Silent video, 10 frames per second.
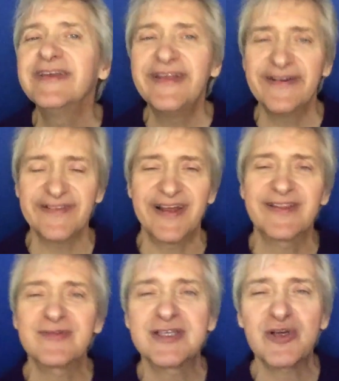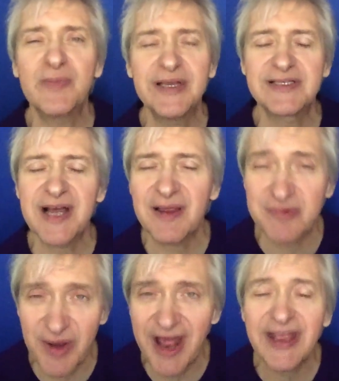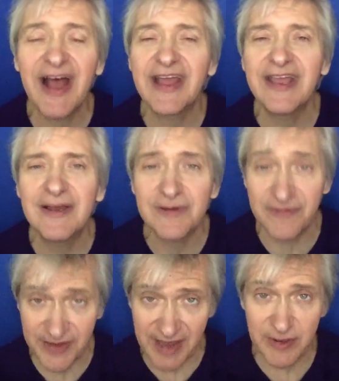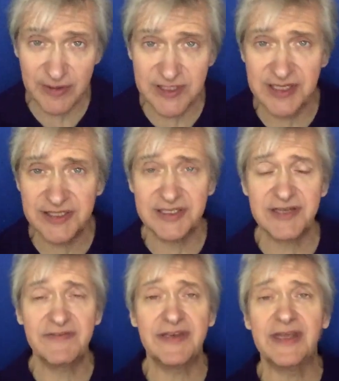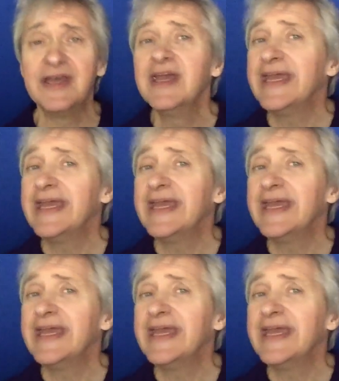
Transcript: you know, like there were so many times when I got healed of chemical sensitivity.